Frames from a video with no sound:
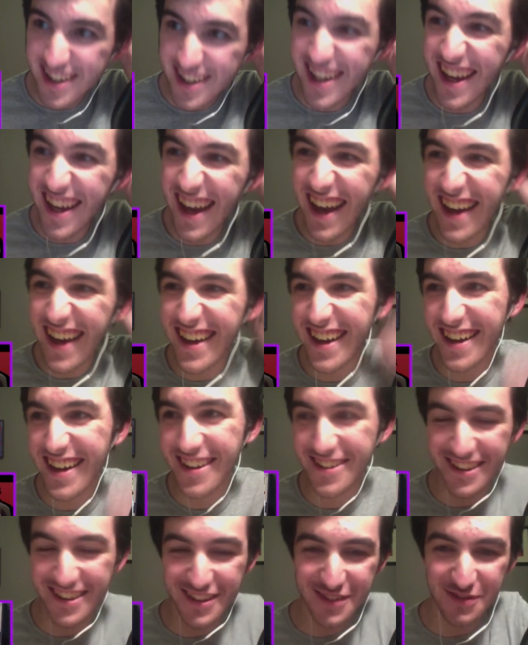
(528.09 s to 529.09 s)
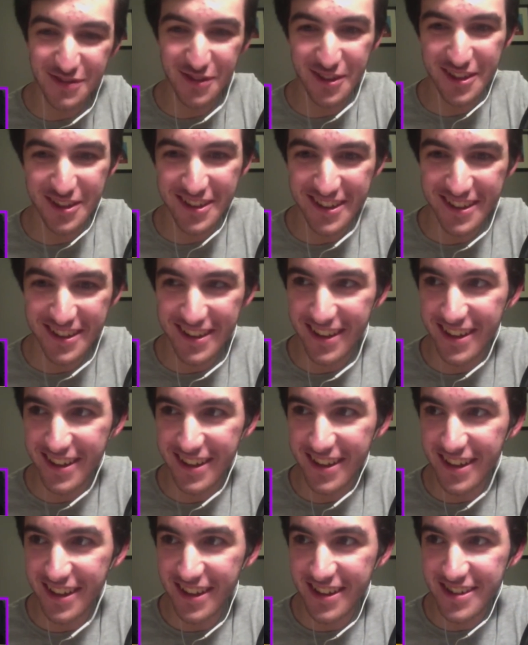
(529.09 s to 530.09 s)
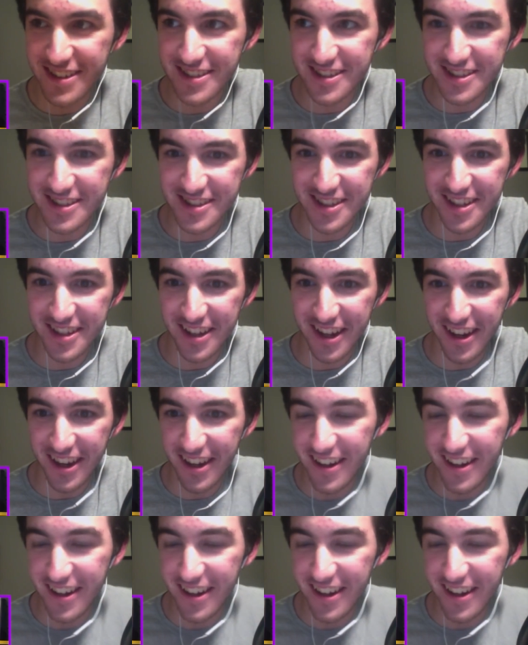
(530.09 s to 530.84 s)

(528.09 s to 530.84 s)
Okay, that's funny. Because he doesn't care.